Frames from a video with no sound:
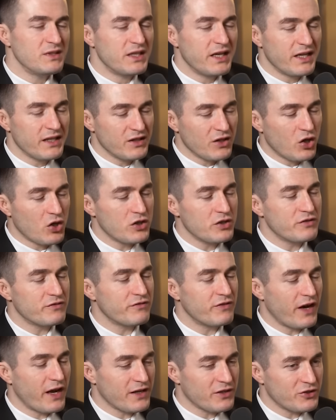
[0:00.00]
a large
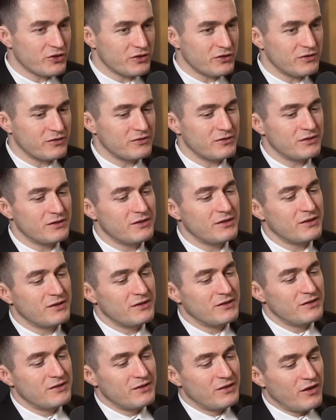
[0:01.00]
fraction
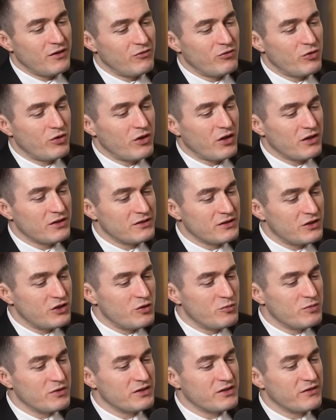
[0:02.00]
of what us
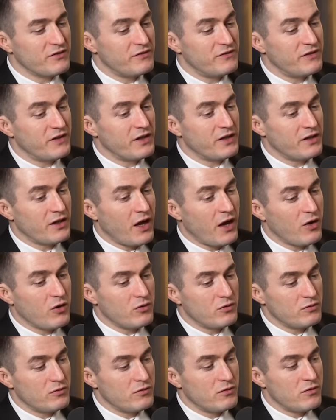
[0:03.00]
humans have figured
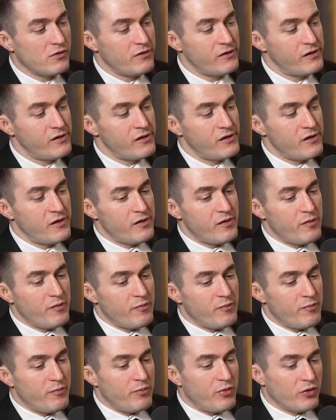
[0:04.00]
out
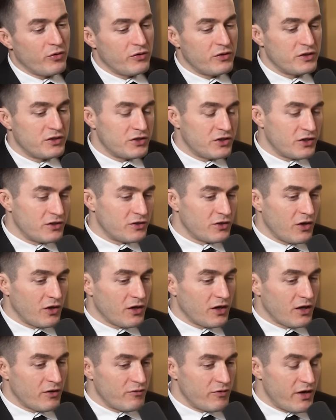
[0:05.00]
both the shit
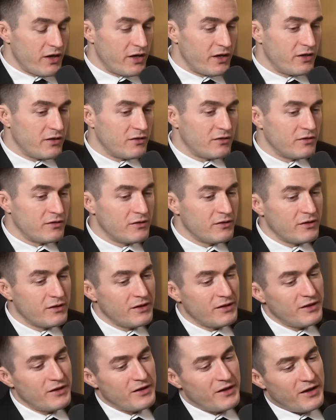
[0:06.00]
talk on Reddit
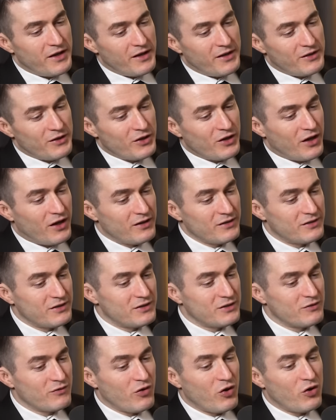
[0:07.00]
and the
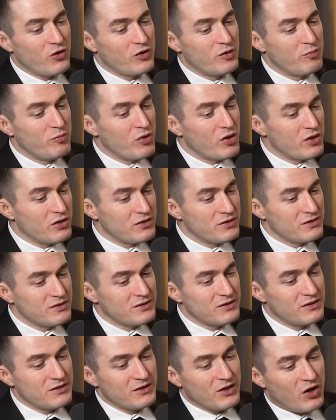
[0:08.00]
contents of all the
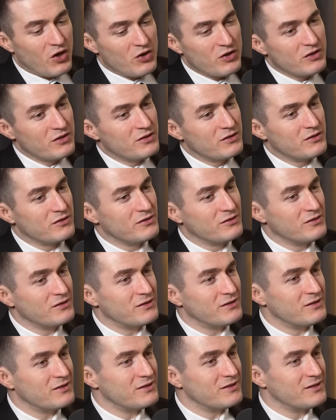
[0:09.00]
books and the
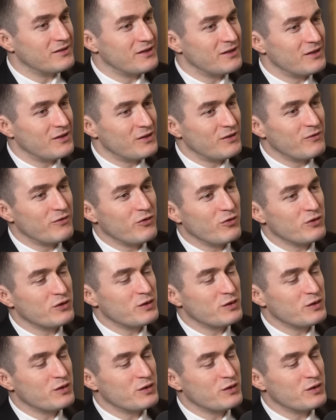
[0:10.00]
articles and the full